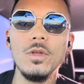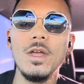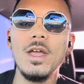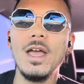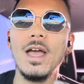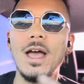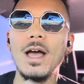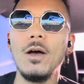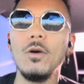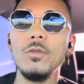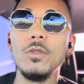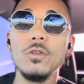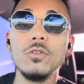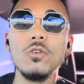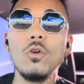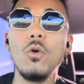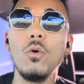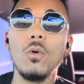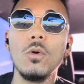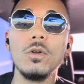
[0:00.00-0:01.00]
how this
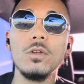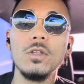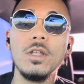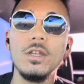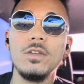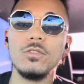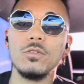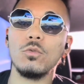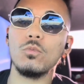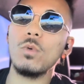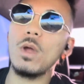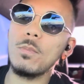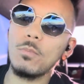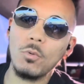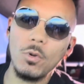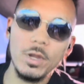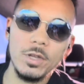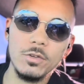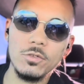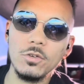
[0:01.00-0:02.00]
correlates to rep
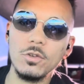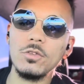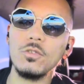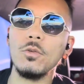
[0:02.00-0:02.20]
ranges.